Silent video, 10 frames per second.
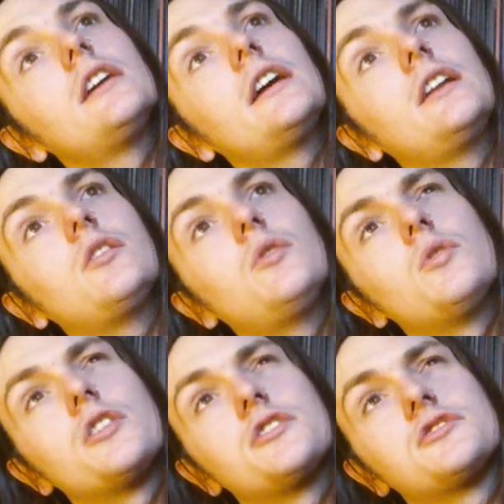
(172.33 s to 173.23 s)
an
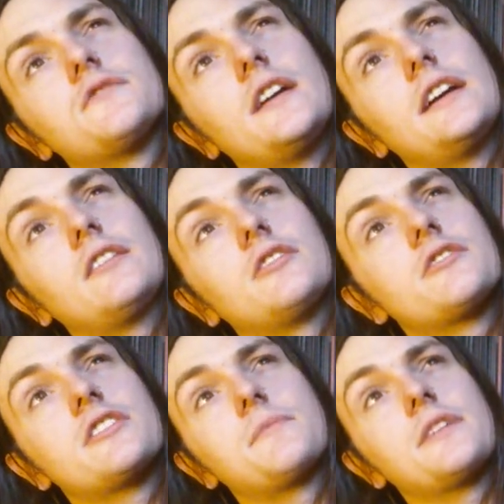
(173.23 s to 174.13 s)
orange vinyl
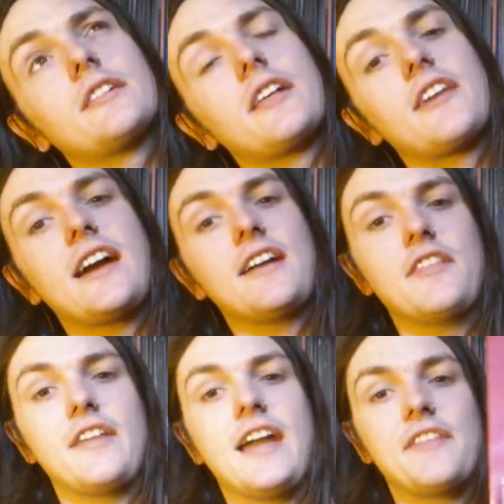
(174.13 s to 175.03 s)
or something like that, and
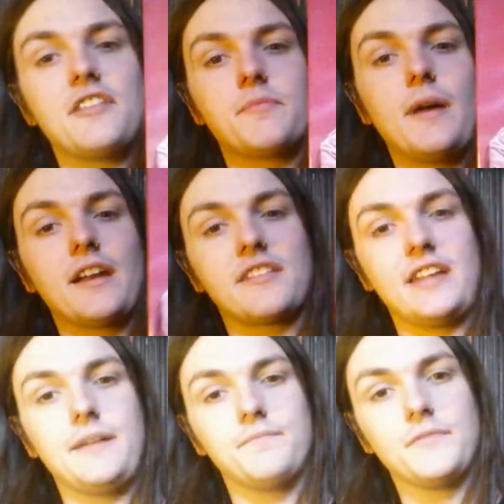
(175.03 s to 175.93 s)
then they had this box
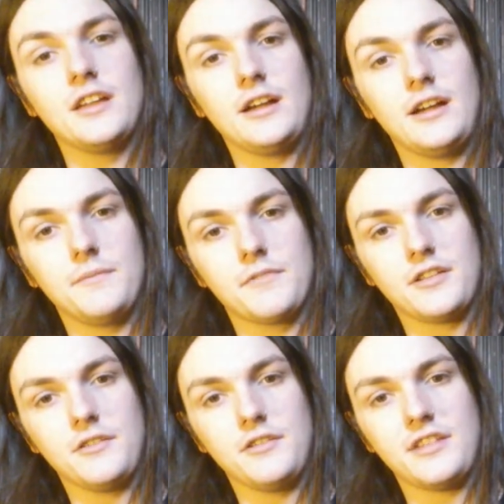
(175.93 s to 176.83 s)
set. Um,
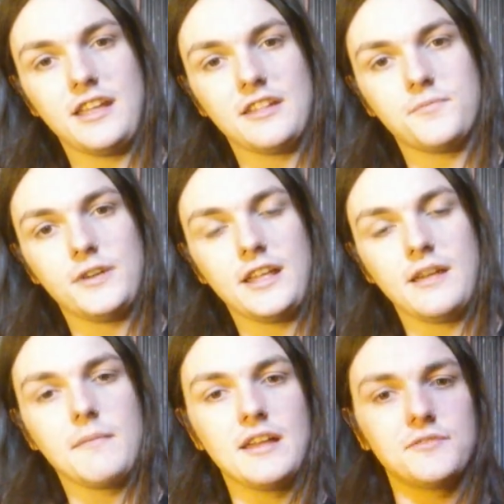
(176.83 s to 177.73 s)
so you see it's
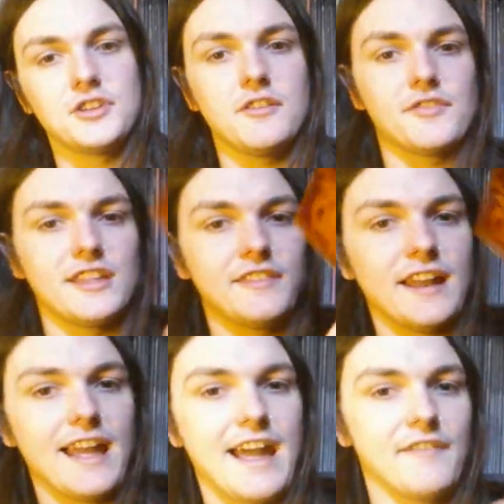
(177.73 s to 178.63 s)
pretty, I mean, I'm sure you've seen
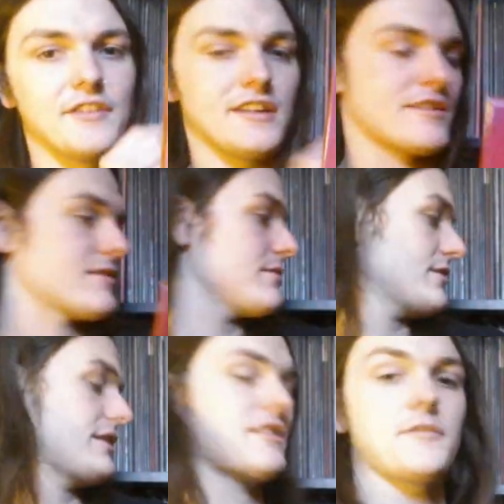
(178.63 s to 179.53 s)
that I have this
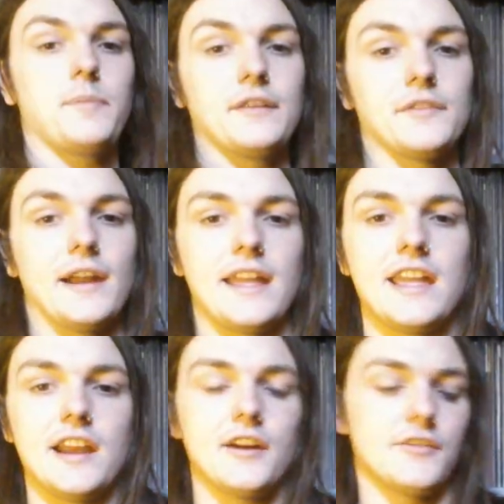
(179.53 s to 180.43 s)
because it's been right
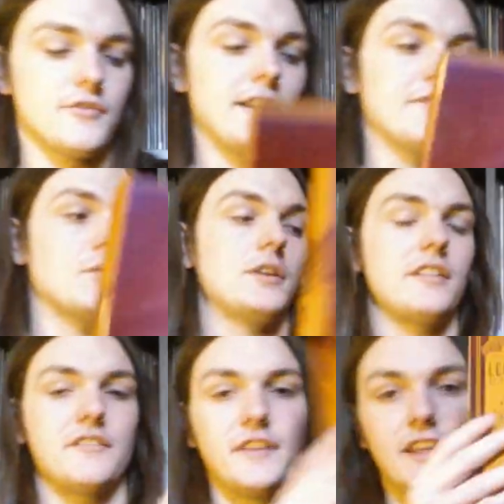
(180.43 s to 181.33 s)
here throughout every one of
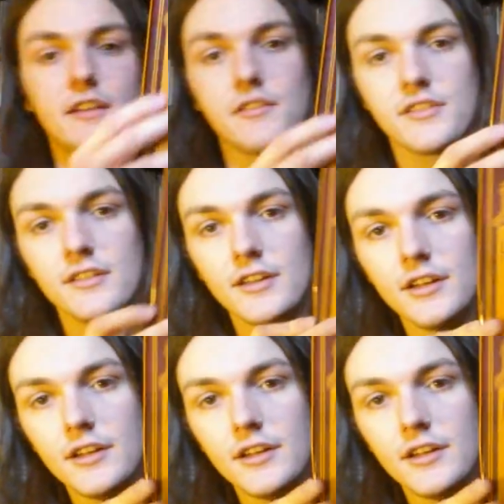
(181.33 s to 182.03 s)
these videos.